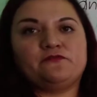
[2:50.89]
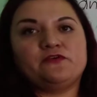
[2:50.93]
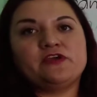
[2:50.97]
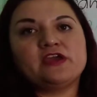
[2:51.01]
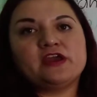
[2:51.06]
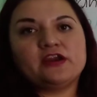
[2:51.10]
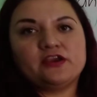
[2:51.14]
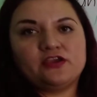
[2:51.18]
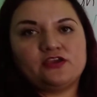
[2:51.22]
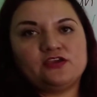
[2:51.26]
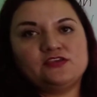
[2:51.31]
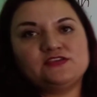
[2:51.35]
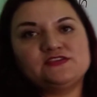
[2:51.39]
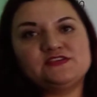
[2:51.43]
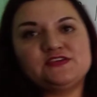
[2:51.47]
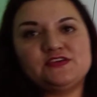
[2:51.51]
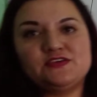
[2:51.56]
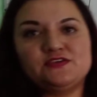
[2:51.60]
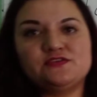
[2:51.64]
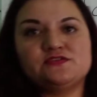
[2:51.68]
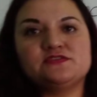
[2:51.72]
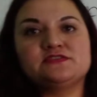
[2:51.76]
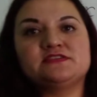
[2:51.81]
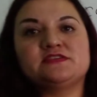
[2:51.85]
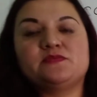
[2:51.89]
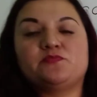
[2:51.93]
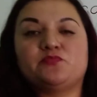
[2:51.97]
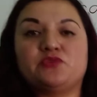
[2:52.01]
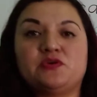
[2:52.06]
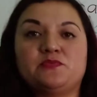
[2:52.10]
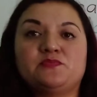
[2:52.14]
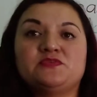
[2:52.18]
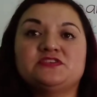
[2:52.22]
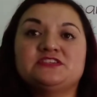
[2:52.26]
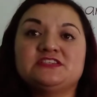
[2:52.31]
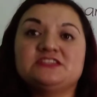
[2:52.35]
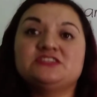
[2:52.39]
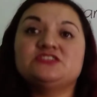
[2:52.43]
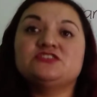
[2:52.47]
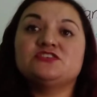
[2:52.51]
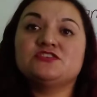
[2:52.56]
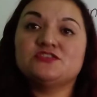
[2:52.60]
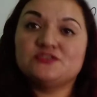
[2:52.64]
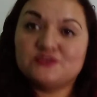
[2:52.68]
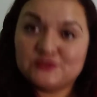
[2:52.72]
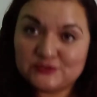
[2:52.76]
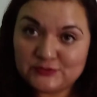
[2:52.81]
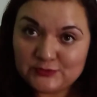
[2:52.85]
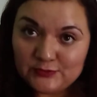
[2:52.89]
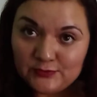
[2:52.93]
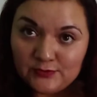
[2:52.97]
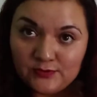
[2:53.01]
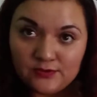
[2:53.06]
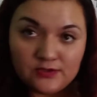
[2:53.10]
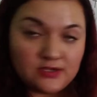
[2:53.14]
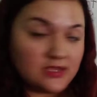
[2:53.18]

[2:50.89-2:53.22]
are going to use the preposition to,